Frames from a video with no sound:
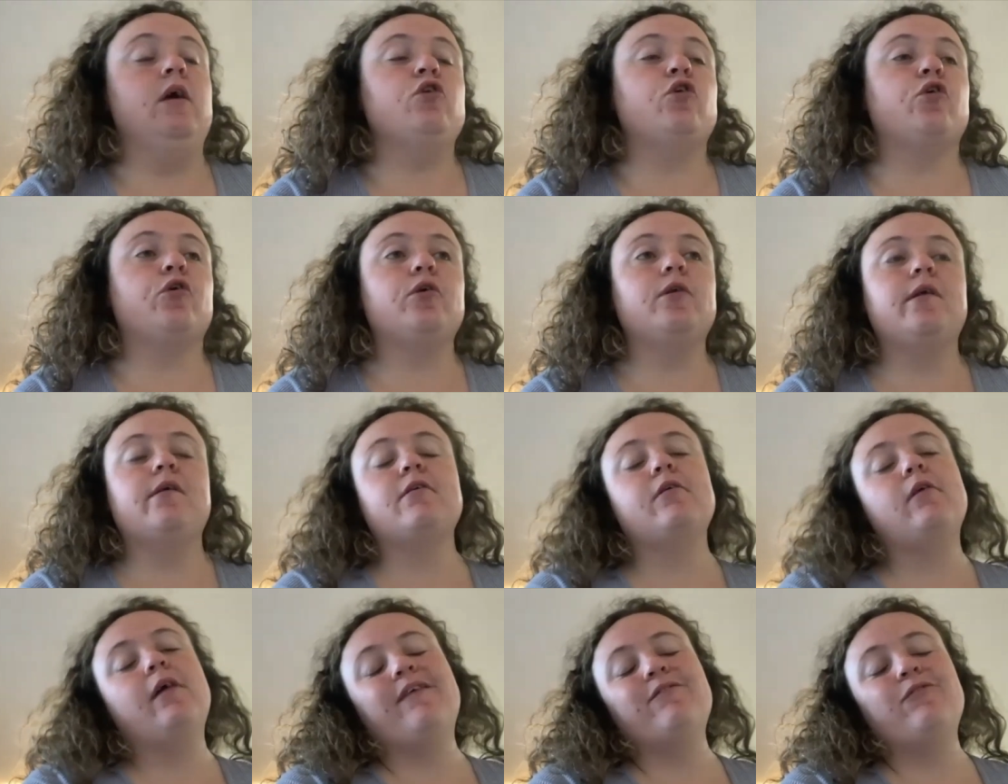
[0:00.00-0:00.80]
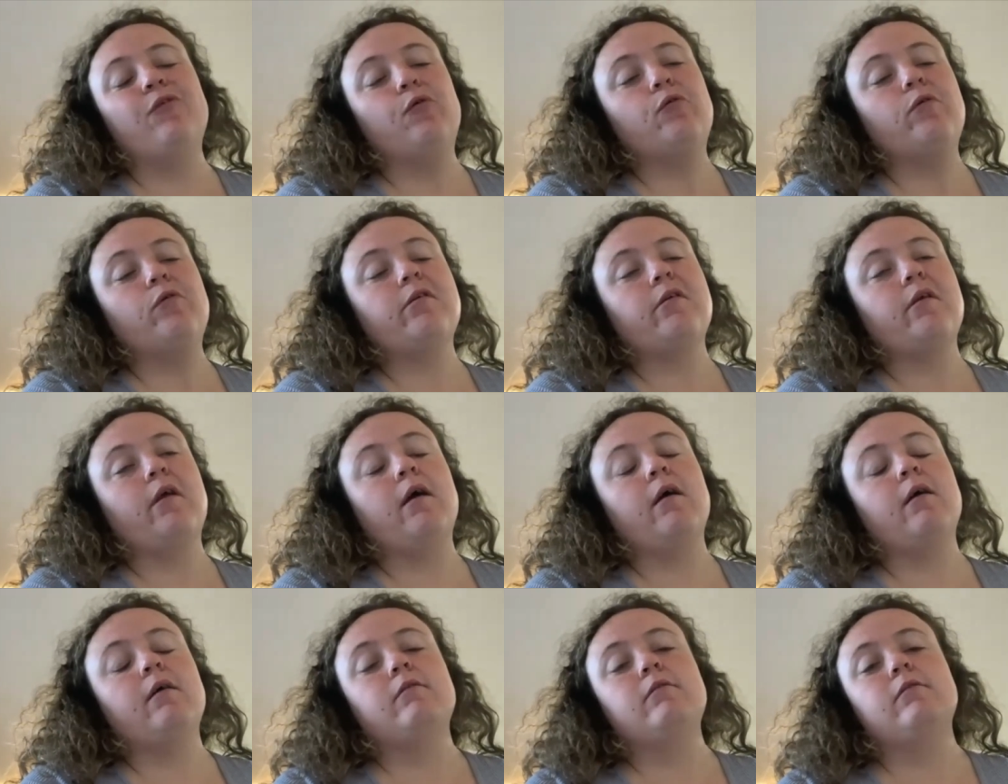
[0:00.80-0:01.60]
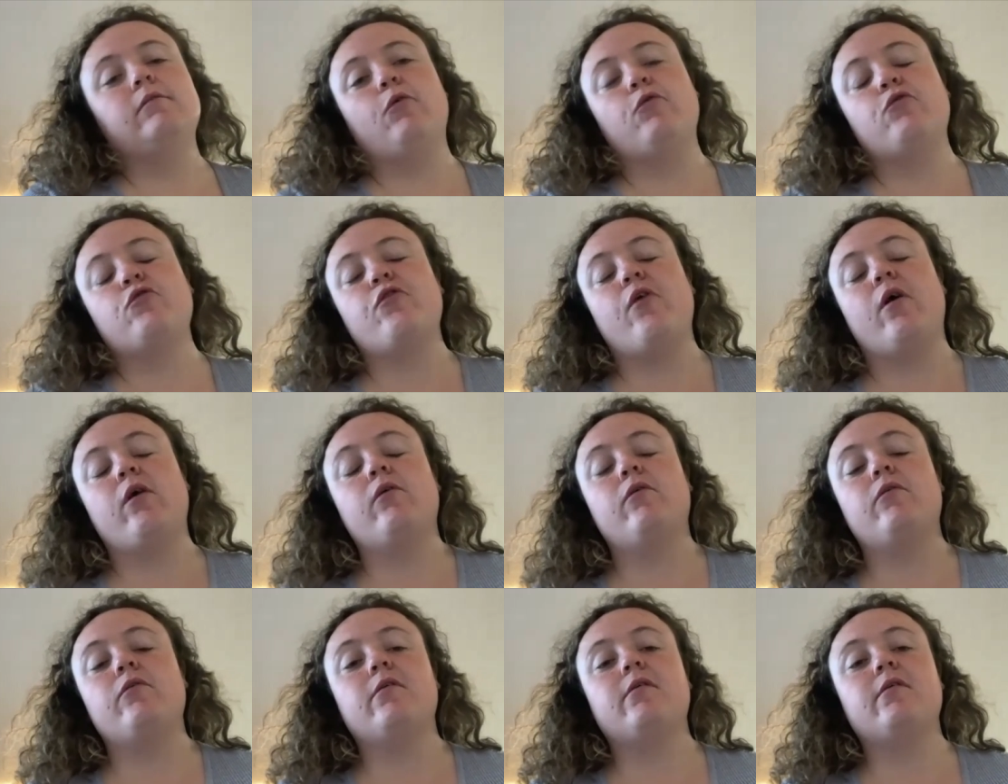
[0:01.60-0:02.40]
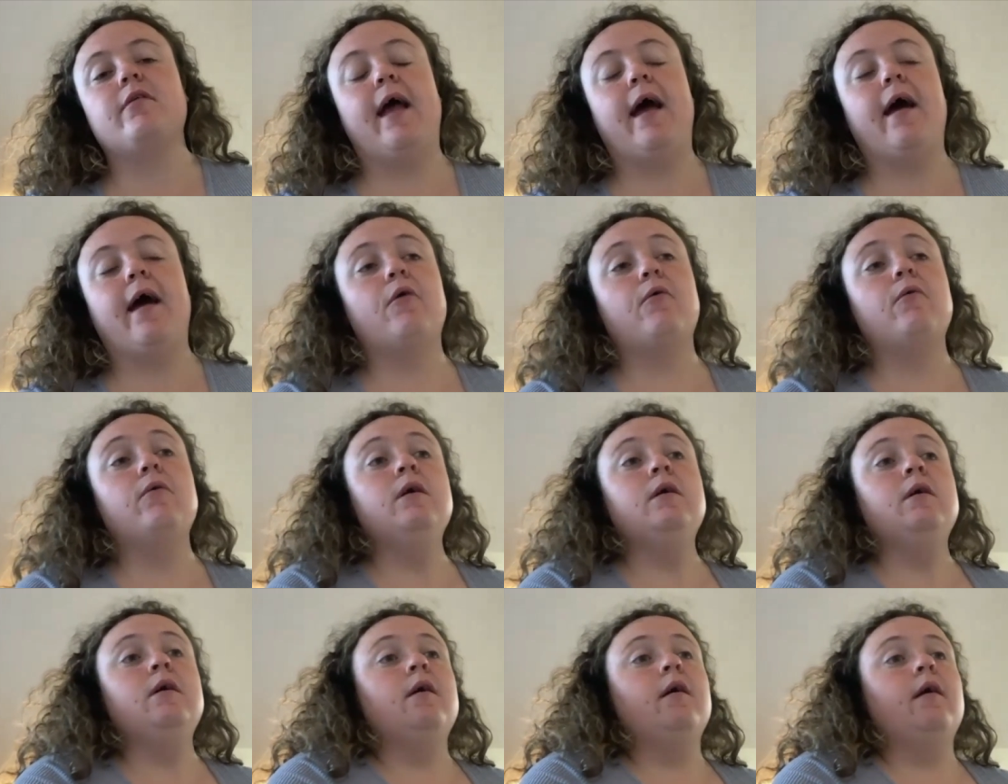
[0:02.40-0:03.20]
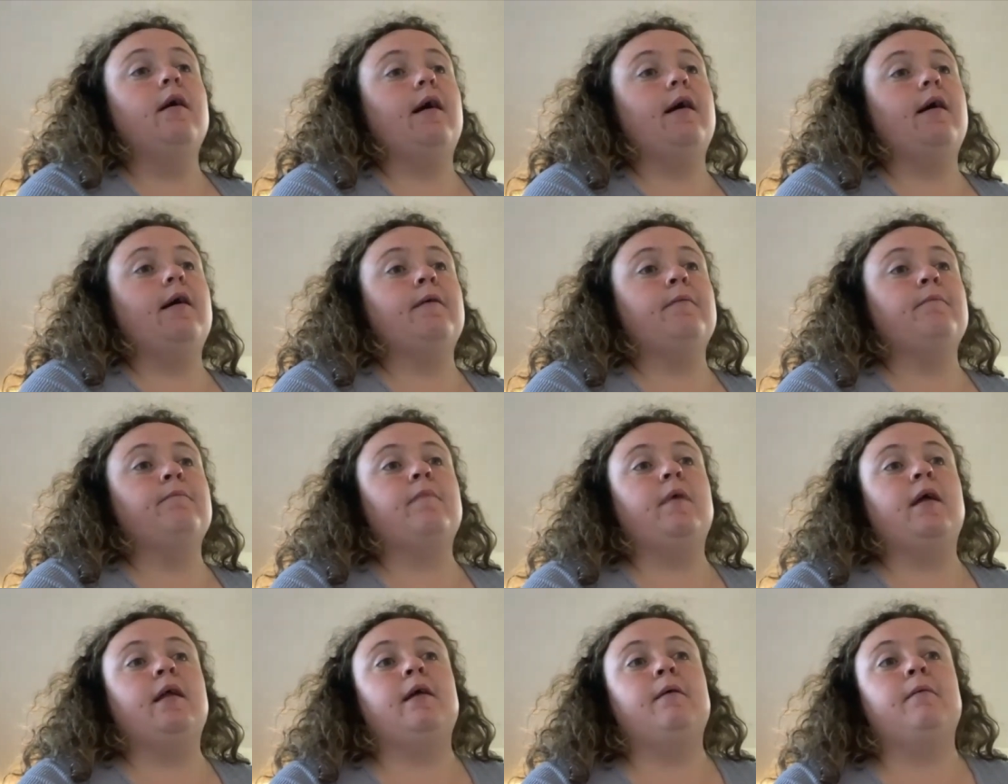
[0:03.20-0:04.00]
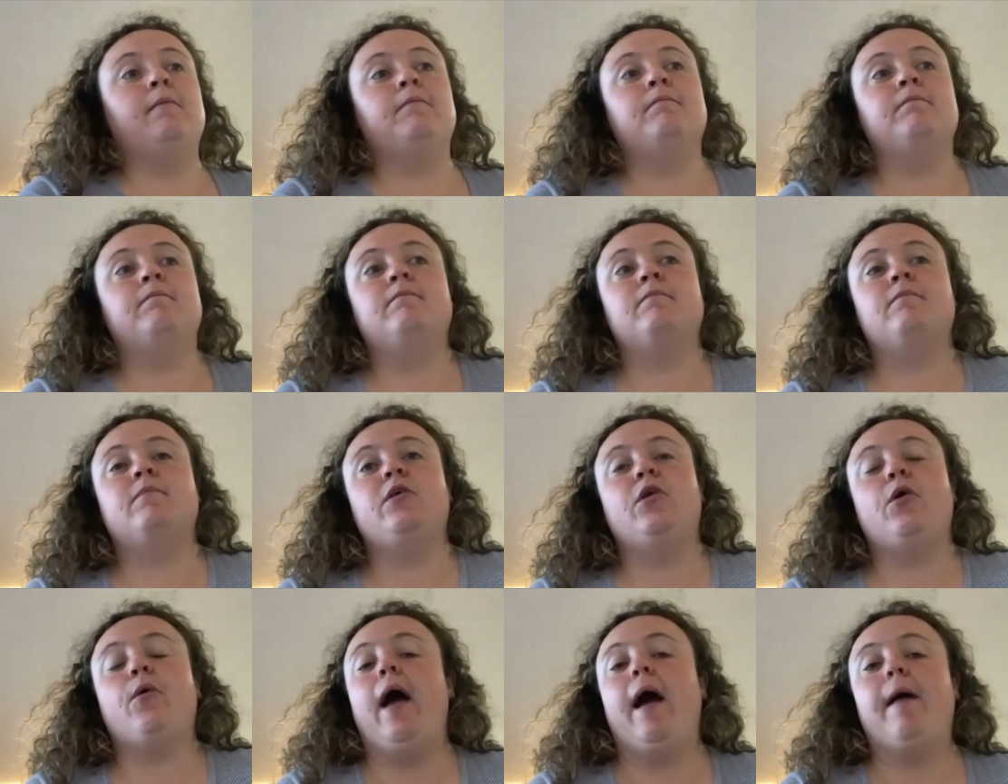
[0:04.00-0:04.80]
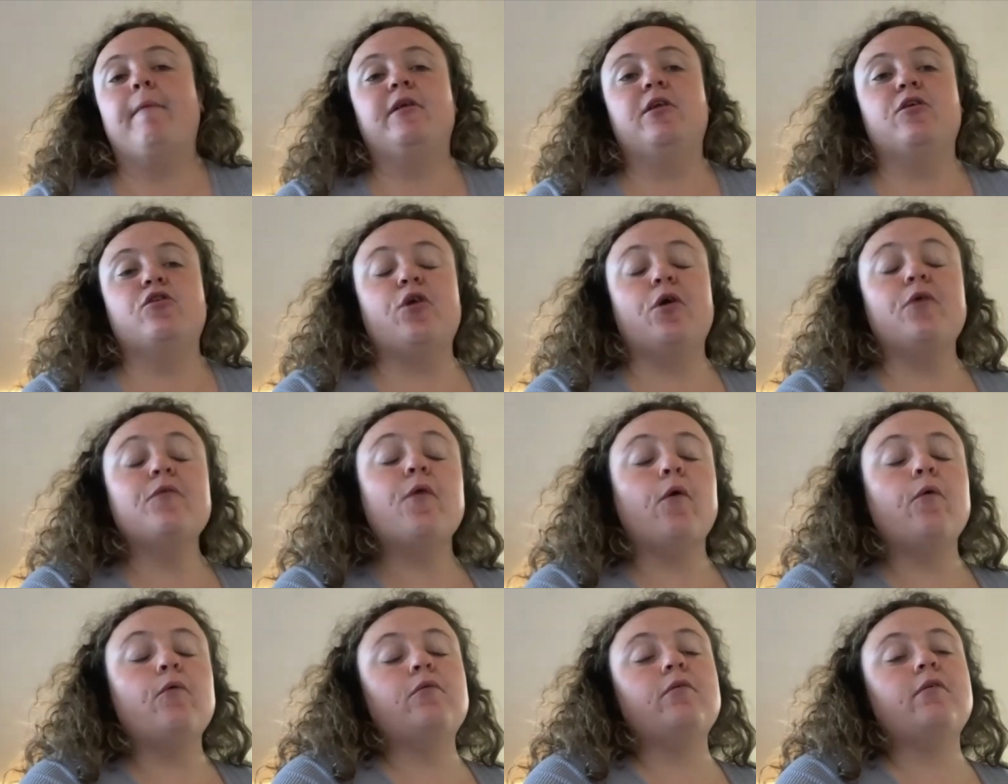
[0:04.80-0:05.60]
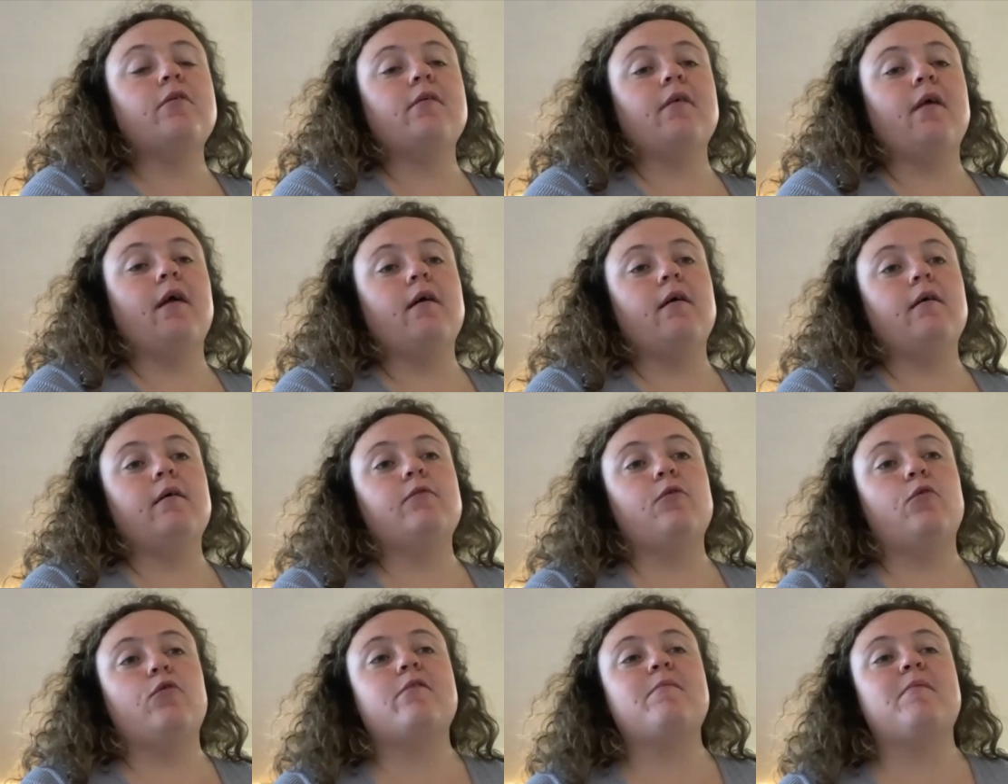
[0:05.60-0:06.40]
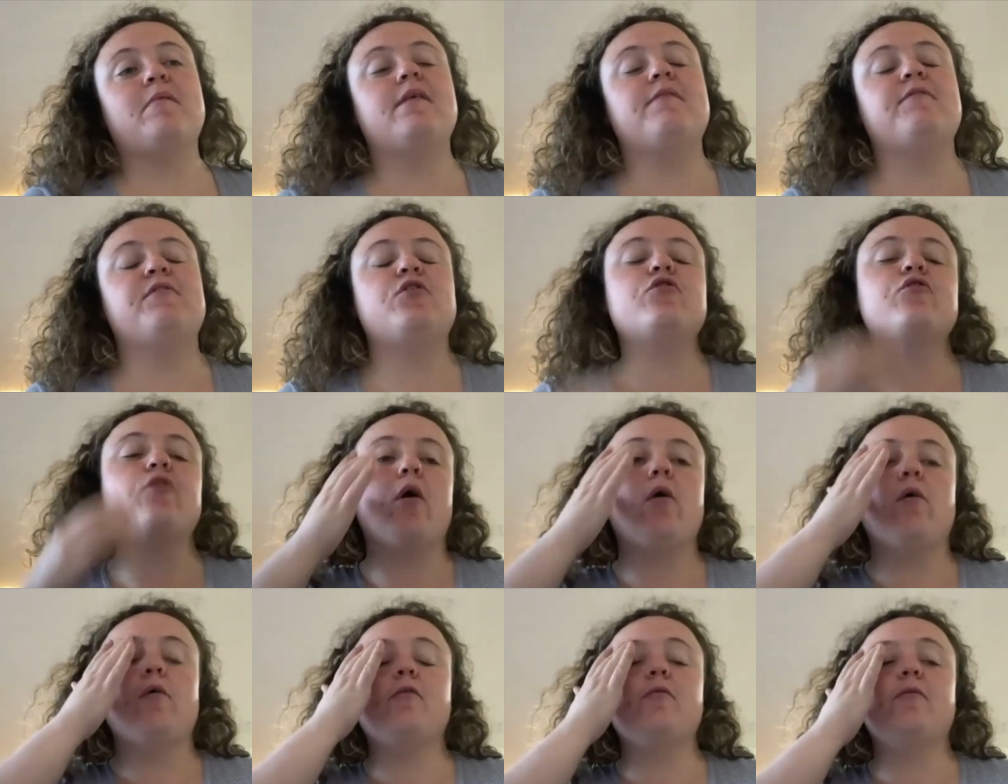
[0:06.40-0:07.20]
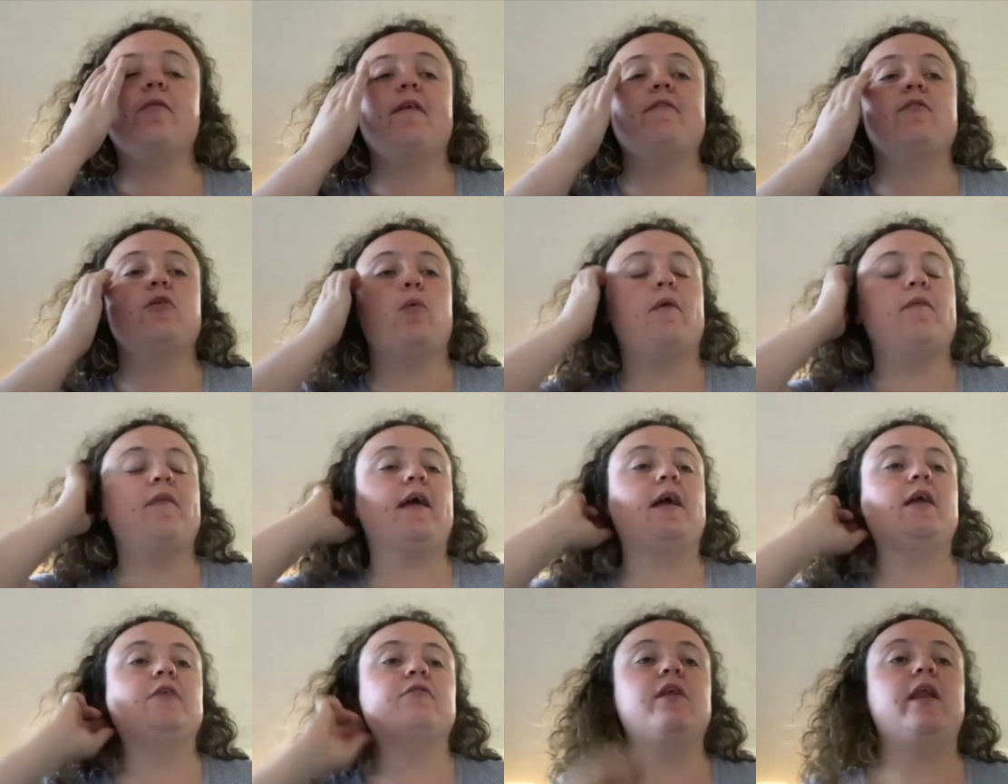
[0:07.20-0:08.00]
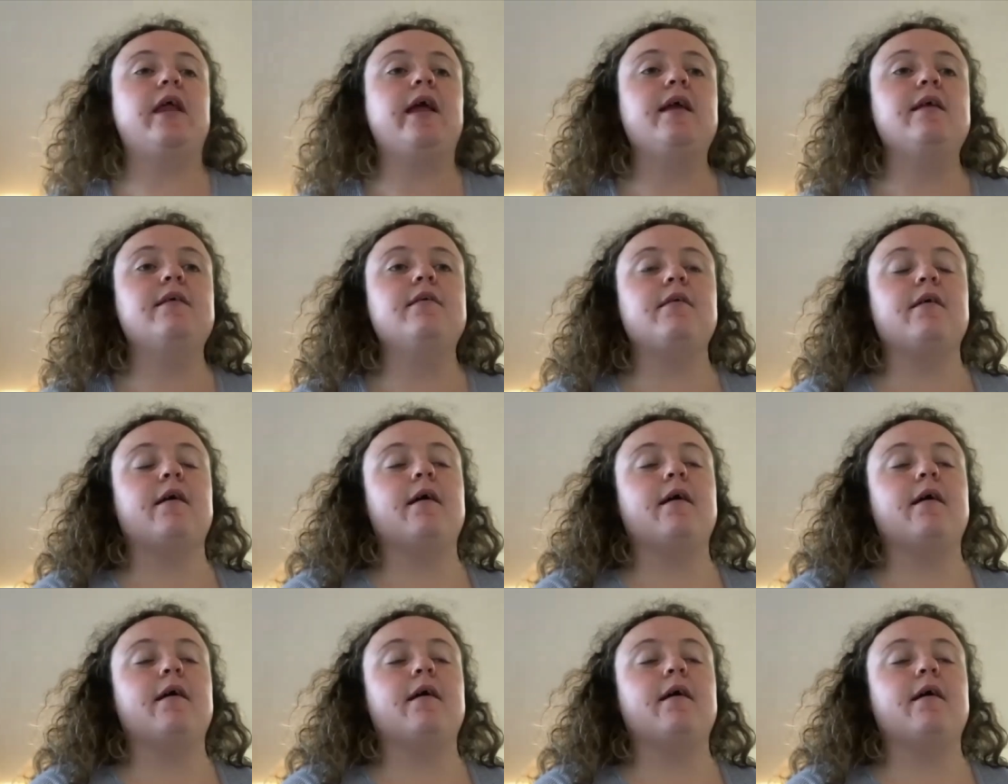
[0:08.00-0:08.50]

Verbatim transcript: currently still have those struggles now. And I'm, happy to share those specific struggles with everyone that can relate,